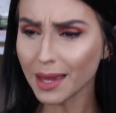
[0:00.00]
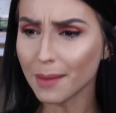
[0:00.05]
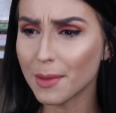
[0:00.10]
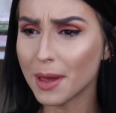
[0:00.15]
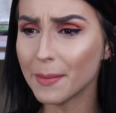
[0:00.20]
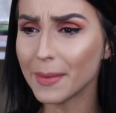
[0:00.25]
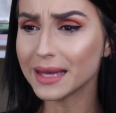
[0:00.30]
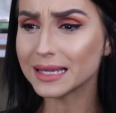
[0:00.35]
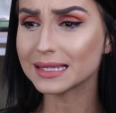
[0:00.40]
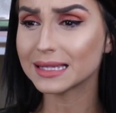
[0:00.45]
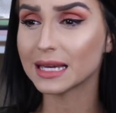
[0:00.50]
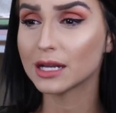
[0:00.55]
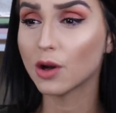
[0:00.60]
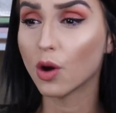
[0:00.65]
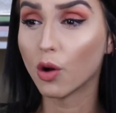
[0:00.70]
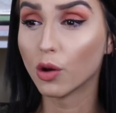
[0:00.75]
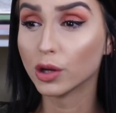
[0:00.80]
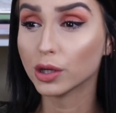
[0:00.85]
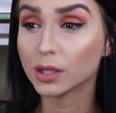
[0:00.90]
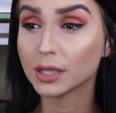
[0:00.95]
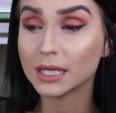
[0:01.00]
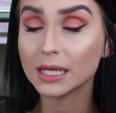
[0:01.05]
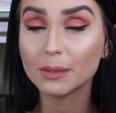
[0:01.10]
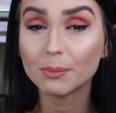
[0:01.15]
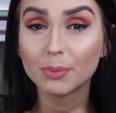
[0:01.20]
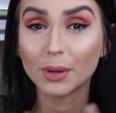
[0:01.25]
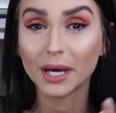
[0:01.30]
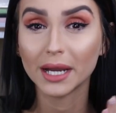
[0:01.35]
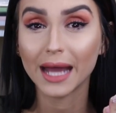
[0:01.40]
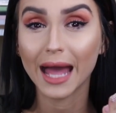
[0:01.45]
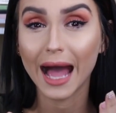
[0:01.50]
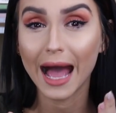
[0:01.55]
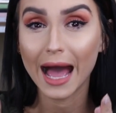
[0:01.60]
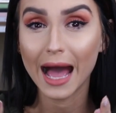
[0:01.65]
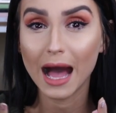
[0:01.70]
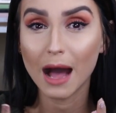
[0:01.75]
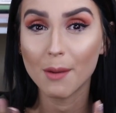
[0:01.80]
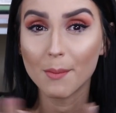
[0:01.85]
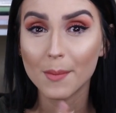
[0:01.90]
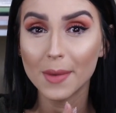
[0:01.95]
made my skin oily, but
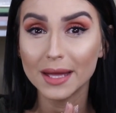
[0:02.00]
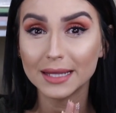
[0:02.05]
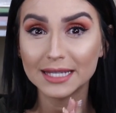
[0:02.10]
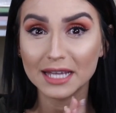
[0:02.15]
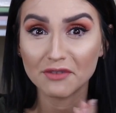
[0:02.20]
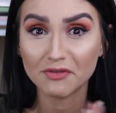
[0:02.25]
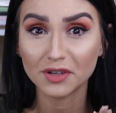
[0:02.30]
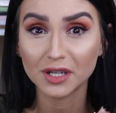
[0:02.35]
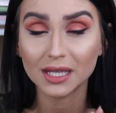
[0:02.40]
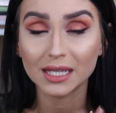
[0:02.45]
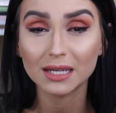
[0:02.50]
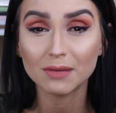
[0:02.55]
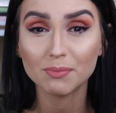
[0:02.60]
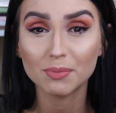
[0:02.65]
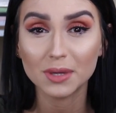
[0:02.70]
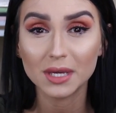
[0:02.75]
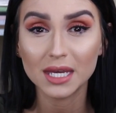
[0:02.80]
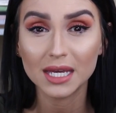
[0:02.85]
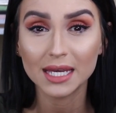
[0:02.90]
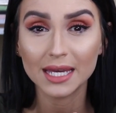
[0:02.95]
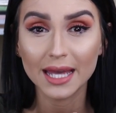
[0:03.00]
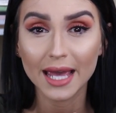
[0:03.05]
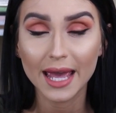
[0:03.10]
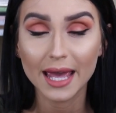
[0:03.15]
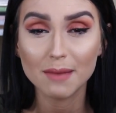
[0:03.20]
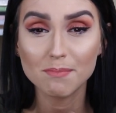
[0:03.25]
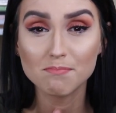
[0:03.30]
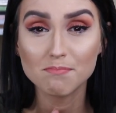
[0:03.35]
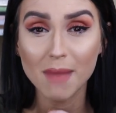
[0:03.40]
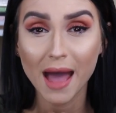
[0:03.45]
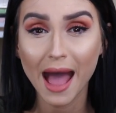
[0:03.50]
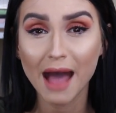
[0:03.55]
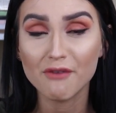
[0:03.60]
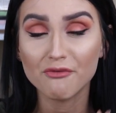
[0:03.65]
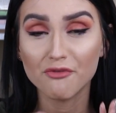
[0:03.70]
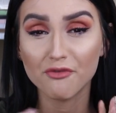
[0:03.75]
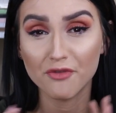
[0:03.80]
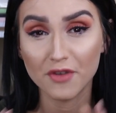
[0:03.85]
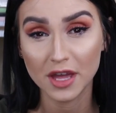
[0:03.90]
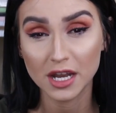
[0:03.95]
definitely being a
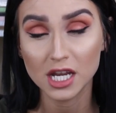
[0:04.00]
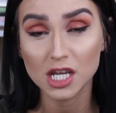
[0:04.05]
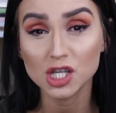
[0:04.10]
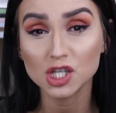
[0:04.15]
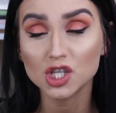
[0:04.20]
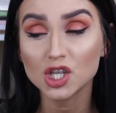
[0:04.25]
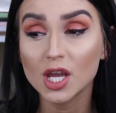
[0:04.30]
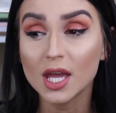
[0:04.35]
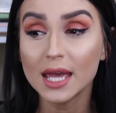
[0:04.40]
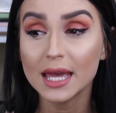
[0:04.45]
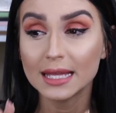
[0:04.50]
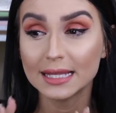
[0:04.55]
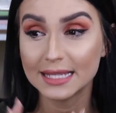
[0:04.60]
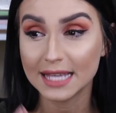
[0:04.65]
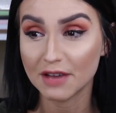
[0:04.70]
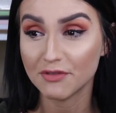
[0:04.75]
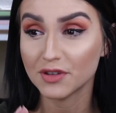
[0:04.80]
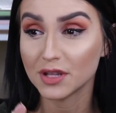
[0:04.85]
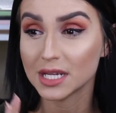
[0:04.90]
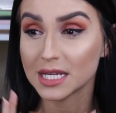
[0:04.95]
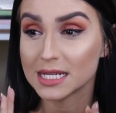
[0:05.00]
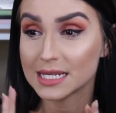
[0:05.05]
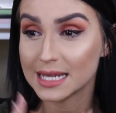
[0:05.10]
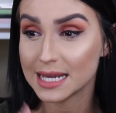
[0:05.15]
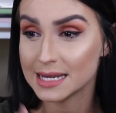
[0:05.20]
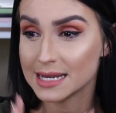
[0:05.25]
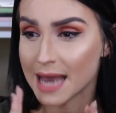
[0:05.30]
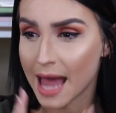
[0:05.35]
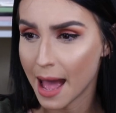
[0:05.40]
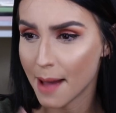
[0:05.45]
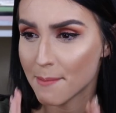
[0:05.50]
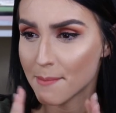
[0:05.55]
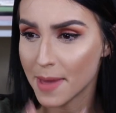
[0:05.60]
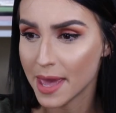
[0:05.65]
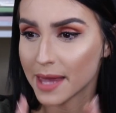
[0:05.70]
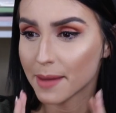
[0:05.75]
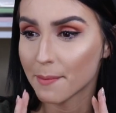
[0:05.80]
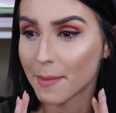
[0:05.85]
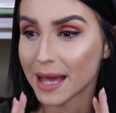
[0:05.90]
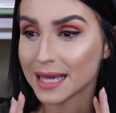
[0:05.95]
matte finish definitely did not
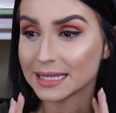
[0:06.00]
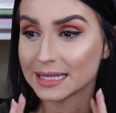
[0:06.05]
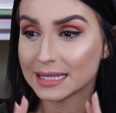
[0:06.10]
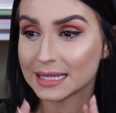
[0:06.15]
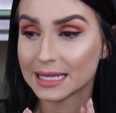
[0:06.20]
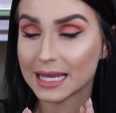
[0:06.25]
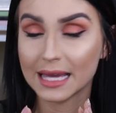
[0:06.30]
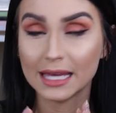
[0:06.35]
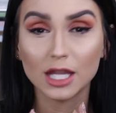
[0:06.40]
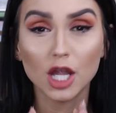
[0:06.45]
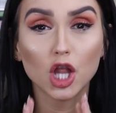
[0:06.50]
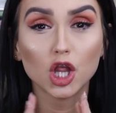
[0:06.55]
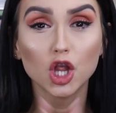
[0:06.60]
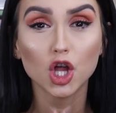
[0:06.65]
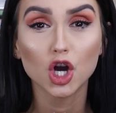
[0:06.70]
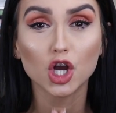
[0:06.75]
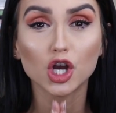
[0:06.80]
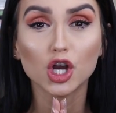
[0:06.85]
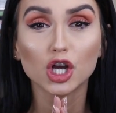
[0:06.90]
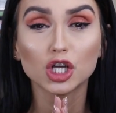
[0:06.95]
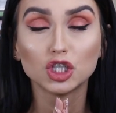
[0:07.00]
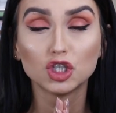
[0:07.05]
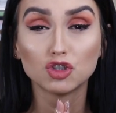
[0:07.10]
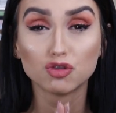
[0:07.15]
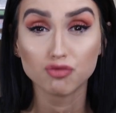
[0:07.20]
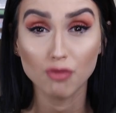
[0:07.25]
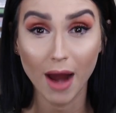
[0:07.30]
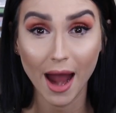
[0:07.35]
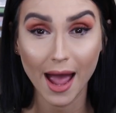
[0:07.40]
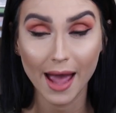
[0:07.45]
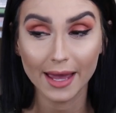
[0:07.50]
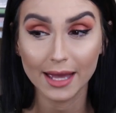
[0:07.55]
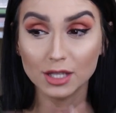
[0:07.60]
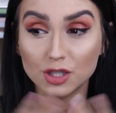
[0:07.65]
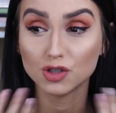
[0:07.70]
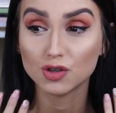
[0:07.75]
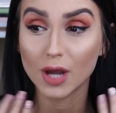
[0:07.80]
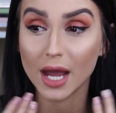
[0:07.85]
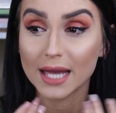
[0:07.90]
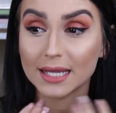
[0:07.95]
make my skin look dry.
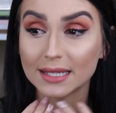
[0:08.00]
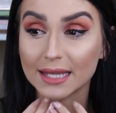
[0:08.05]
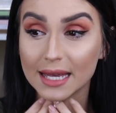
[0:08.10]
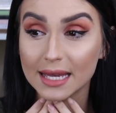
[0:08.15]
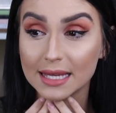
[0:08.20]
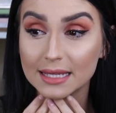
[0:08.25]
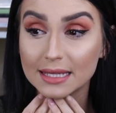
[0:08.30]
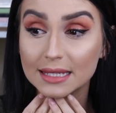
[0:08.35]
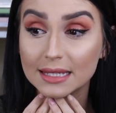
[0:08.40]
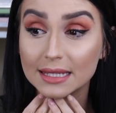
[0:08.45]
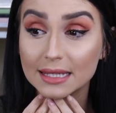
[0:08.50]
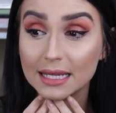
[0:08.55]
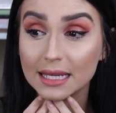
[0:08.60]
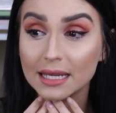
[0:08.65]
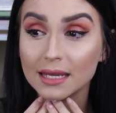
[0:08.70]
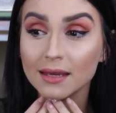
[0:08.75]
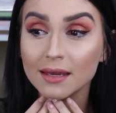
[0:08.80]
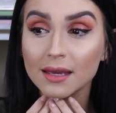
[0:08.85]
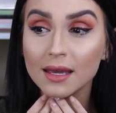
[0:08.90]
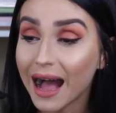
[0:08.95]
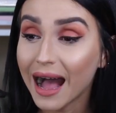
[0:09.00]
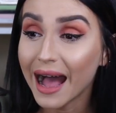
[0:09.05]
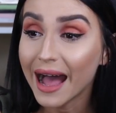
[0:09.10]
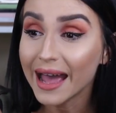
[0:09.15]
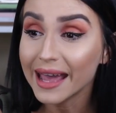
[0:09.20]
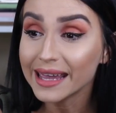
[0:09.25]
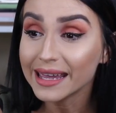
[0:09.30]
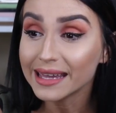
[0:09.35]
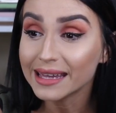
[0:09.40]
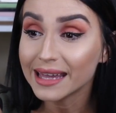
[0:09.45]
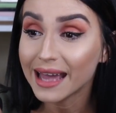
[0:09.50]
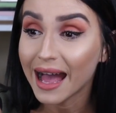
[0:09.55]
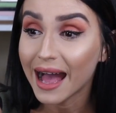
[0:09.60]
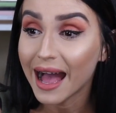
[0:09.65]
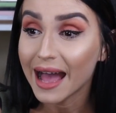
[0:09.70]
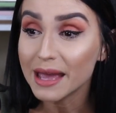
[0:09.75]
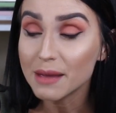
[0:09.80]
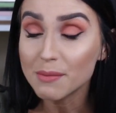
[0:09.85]
As you guys can see, I'm